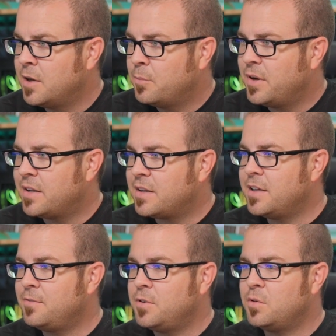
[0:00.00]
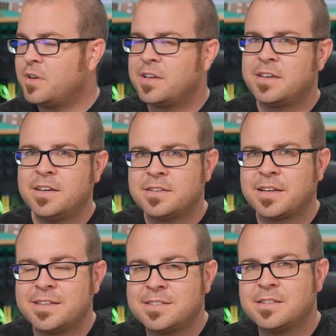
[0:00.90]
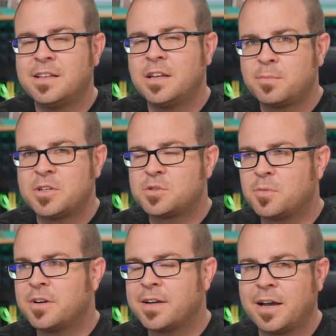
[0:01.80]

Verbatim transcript: But if you can get a synthetic benchmark,